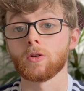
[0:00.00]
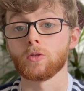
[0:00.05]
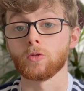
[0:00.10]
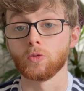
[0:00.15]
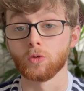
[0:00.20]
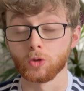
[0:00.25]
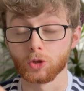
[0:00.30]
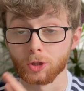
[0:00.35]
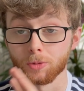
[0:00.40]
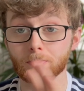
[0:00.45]

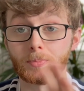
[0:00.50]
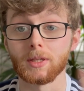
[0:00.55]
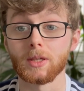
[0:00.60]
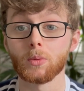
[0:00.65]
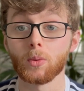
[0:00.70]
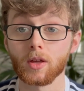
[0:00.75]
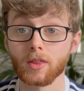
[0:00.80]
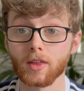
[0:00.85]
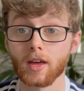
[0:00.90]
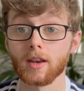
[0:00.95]
you should be
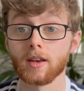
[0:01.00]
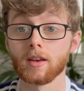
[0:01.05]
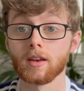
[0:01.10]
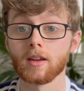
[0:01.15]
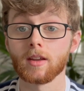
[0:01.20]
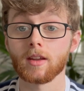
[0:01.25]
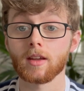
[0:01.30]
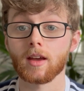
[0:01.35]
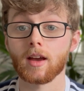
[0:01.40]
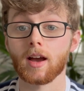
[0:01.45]
within,
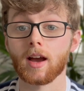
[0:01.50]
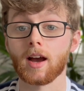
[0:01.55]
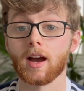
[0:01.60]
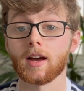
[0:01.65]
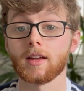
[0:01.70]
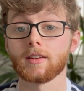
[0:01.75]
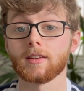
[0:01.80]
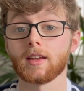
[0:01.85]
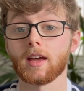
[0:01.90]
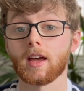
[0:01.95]

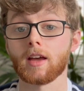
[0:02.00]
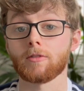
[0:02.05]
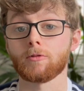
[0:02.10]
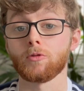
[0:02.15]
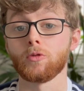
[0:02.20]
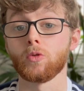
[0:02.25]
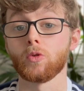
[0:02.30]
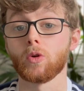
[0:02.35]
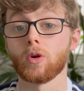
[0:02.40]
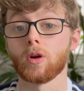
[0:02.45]
and if
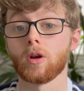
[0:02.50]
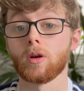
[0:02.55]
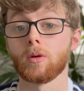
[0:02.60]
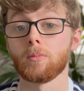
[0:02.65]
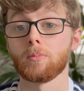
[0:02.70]
you're